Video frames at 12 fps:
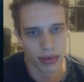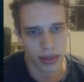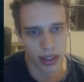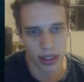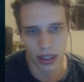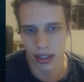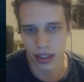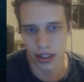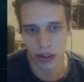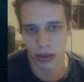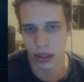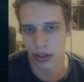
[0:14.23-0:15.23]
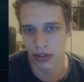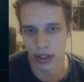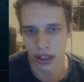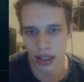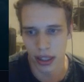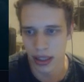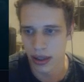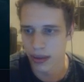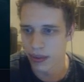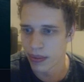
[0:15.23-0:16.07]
It is a little bit of an all-in.